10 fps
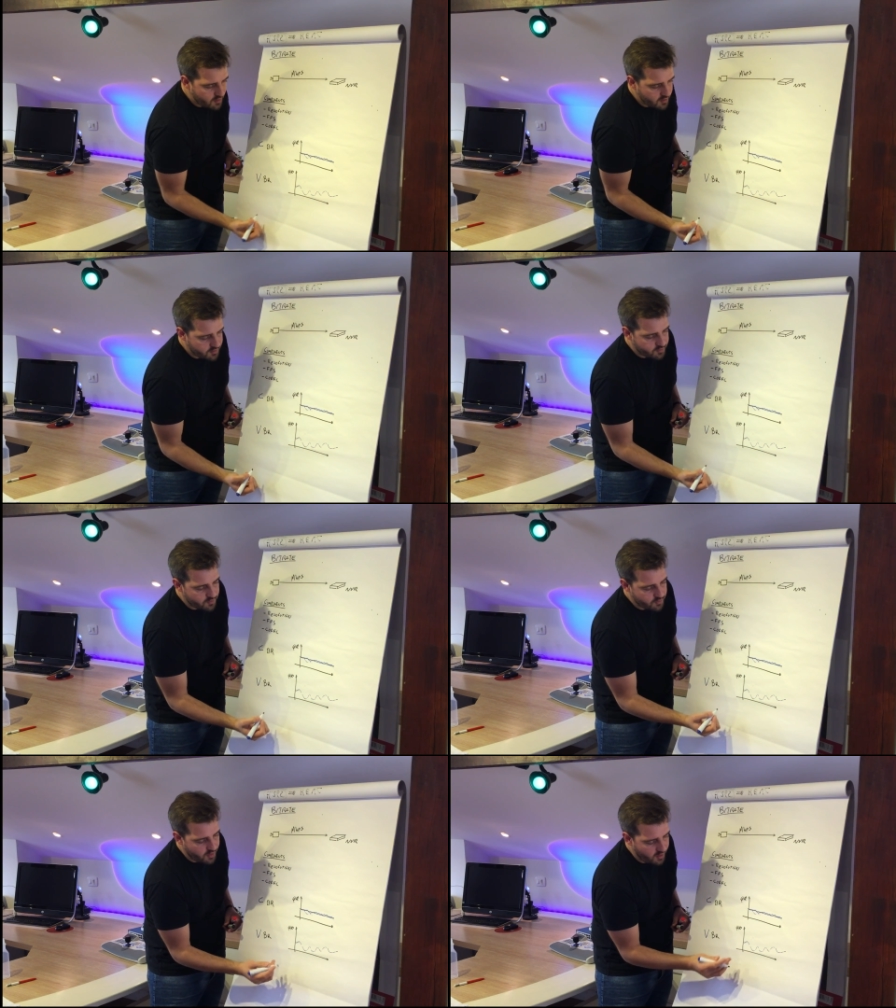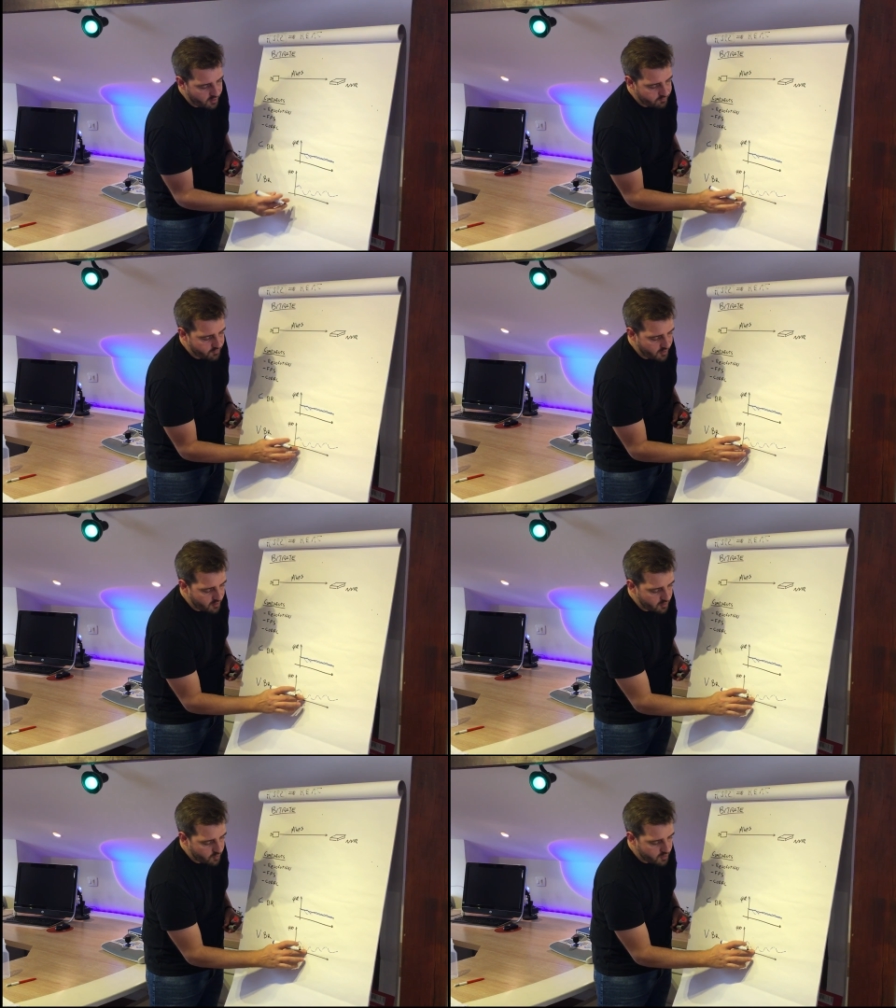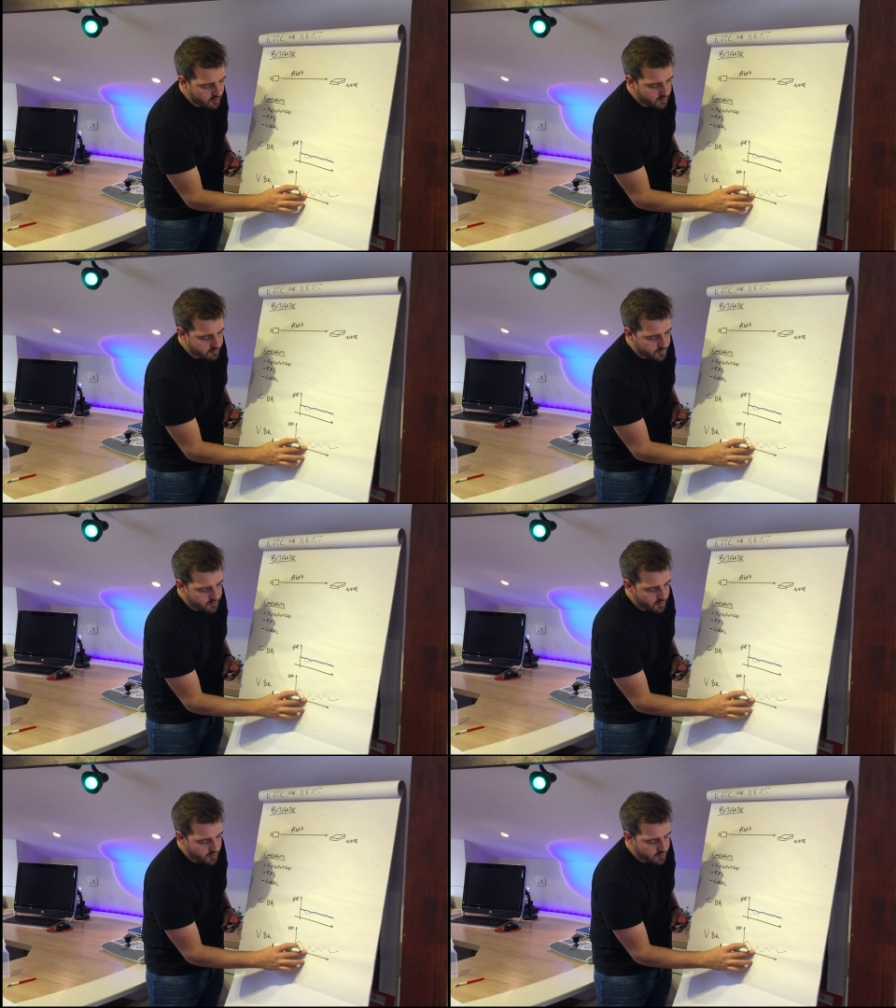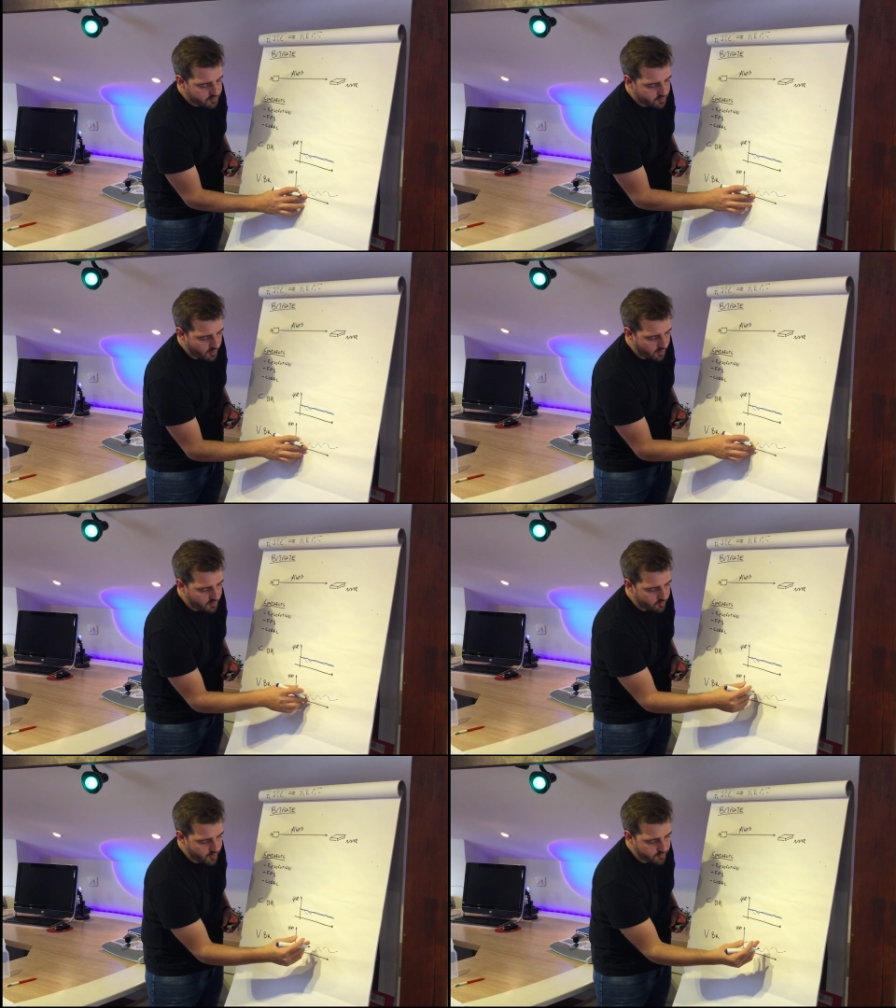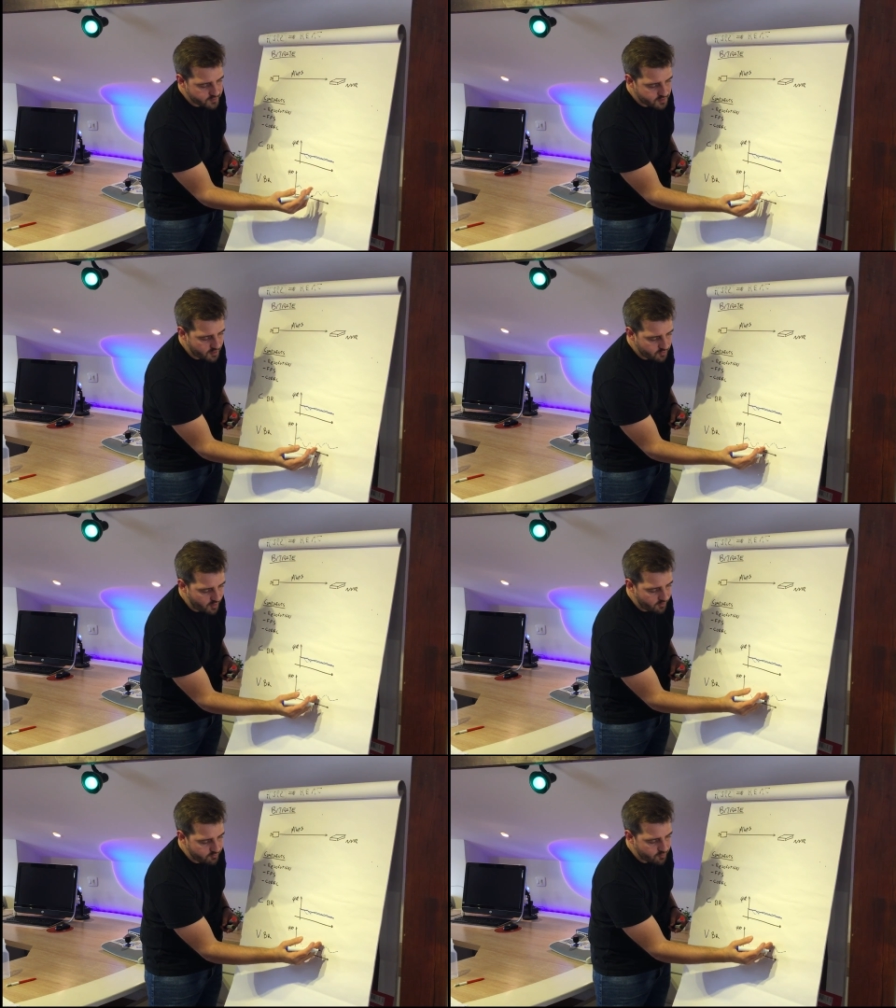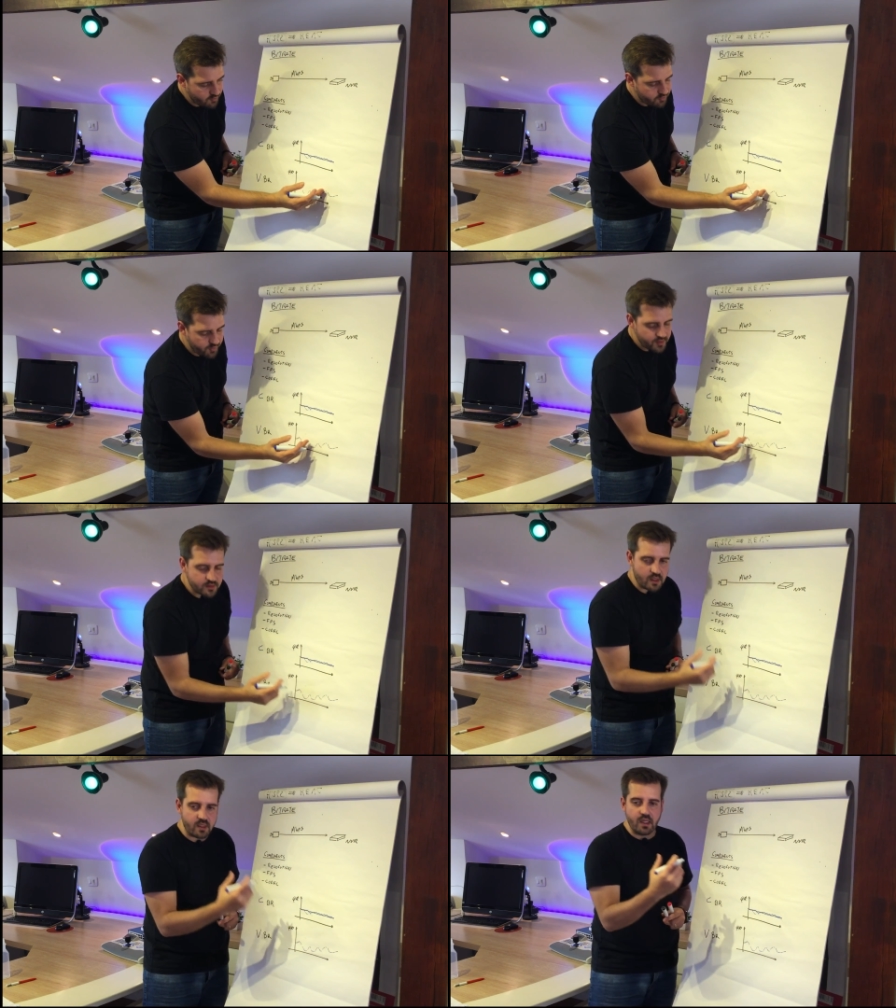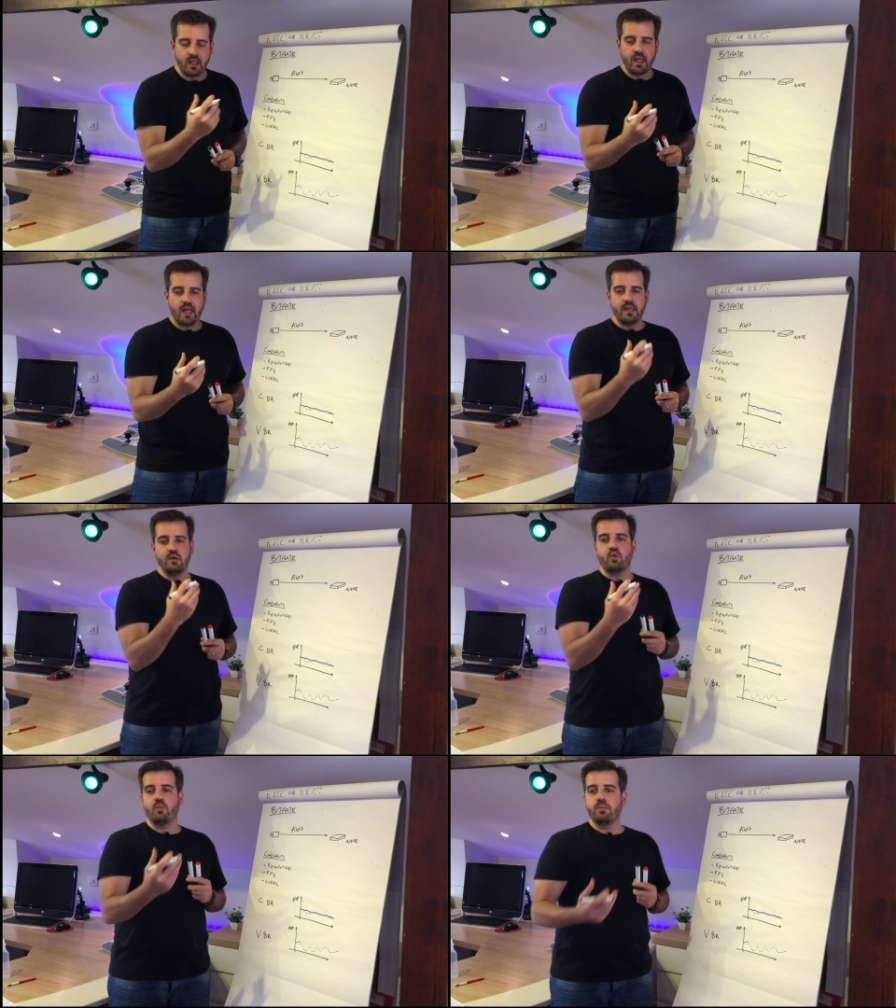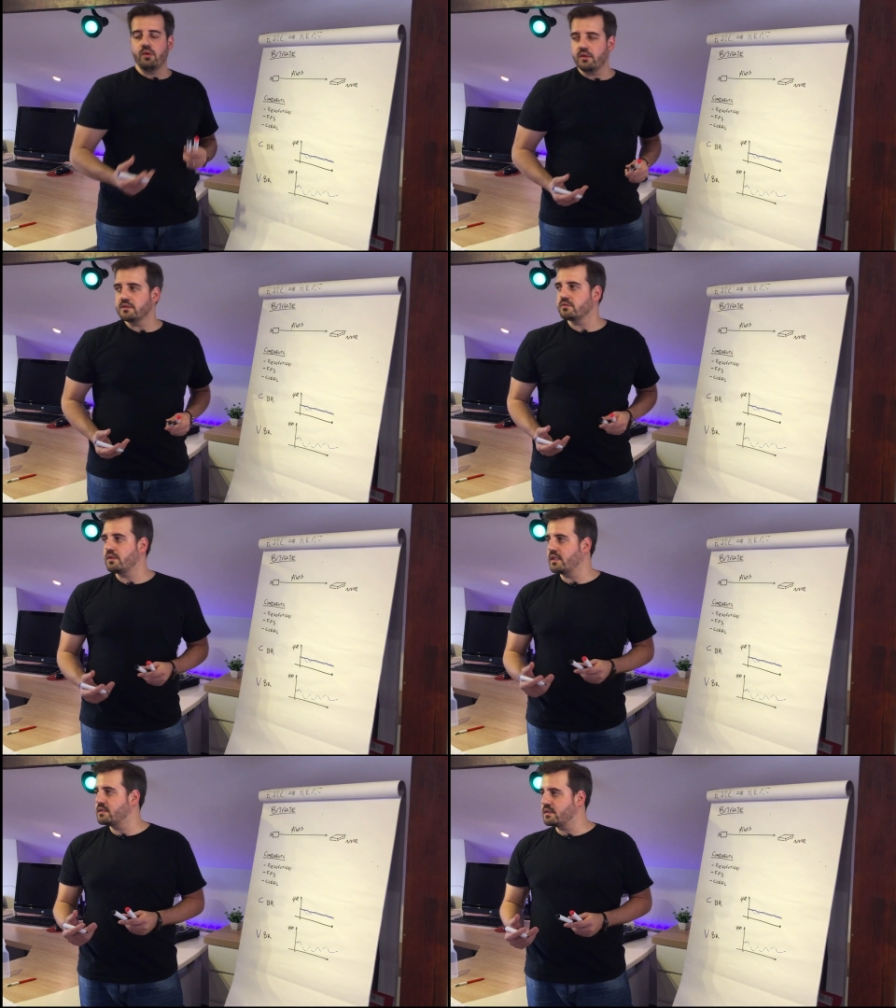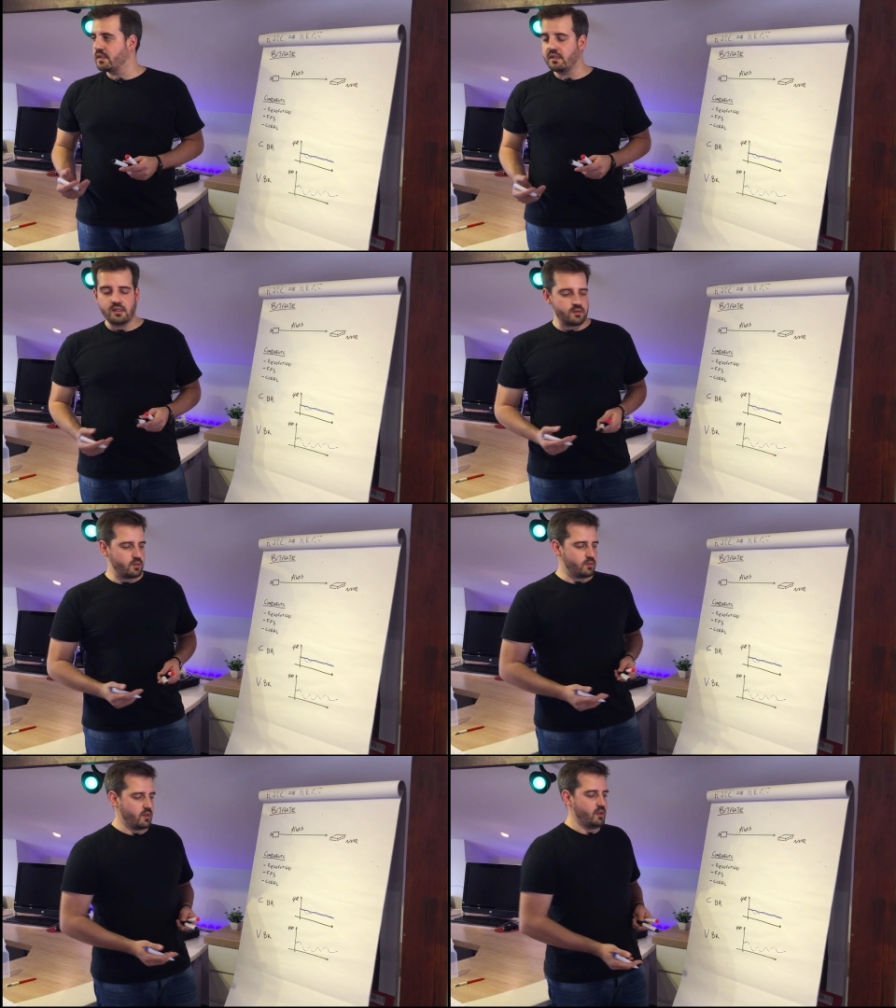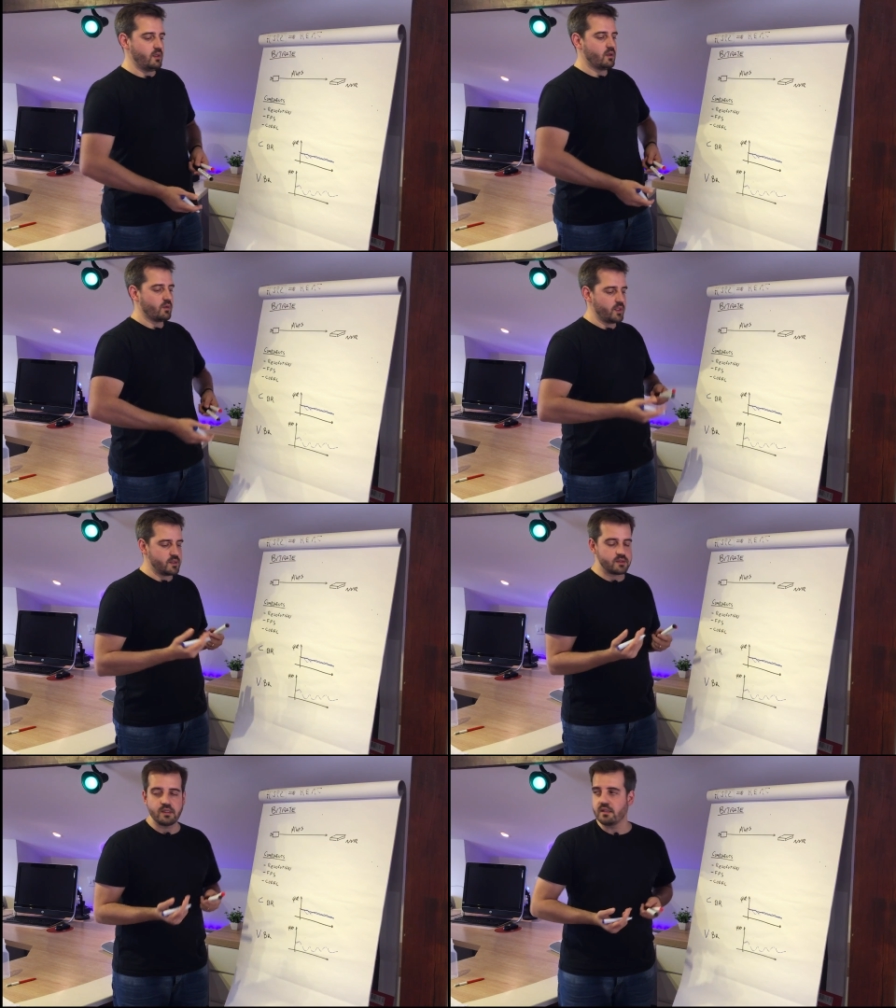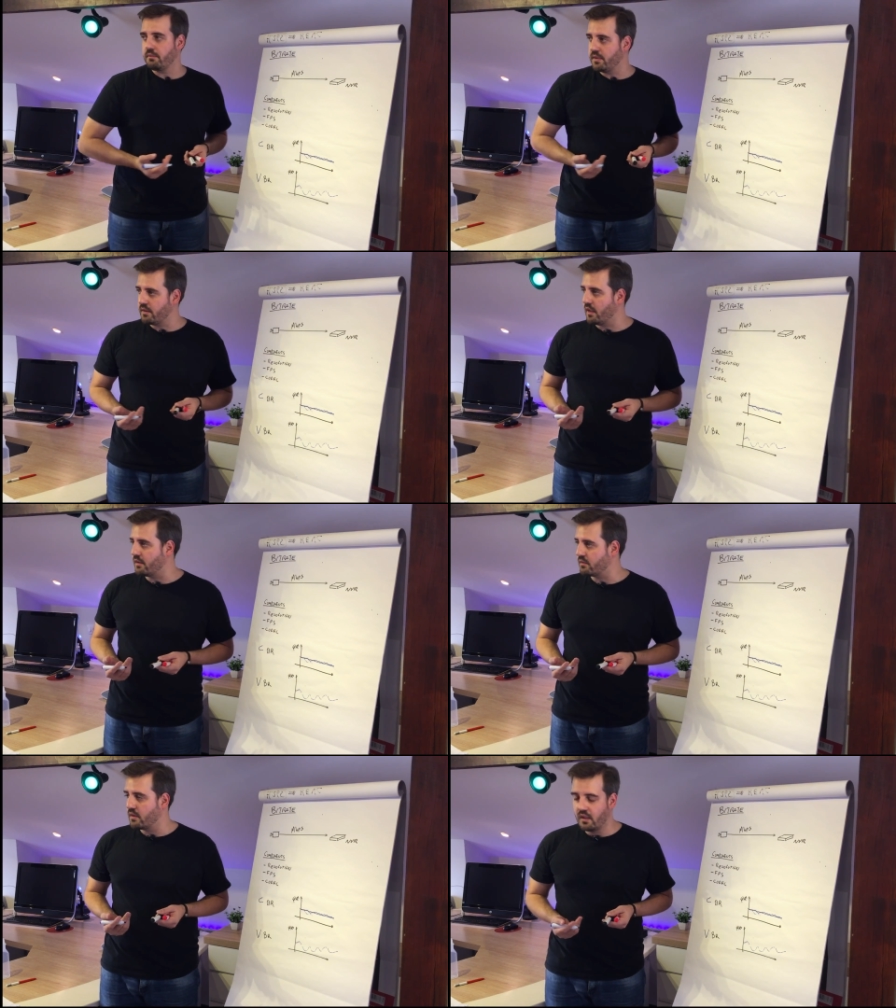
It will have a lower bitrate, and when we start to have movements and new components to that scene, it will increase the bitrate.